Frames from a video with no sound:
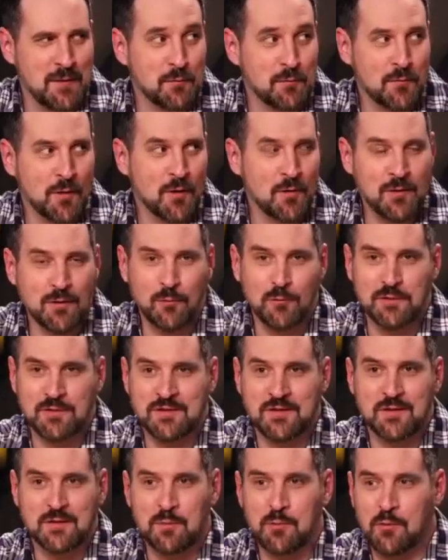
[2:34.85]
think Ronan
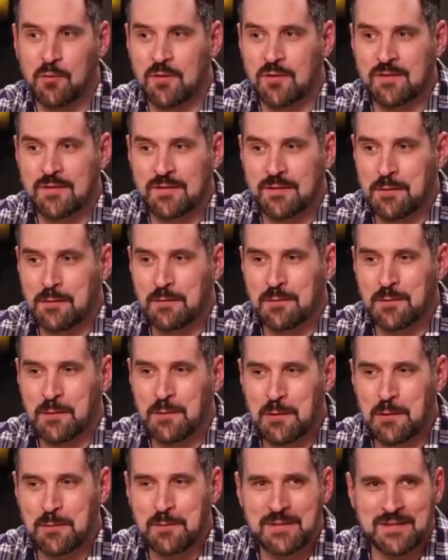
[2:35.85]
was just born, so
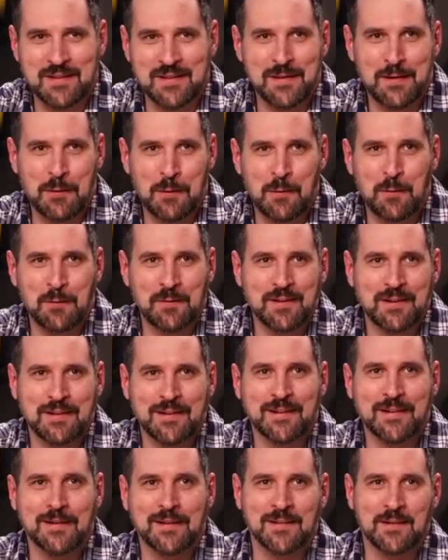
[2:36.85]
Laura was in there
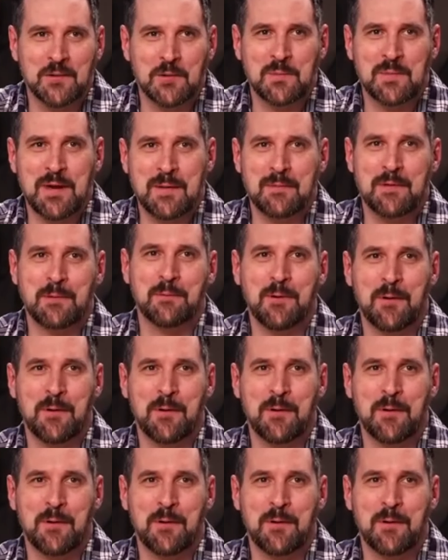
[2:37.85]
holding little baby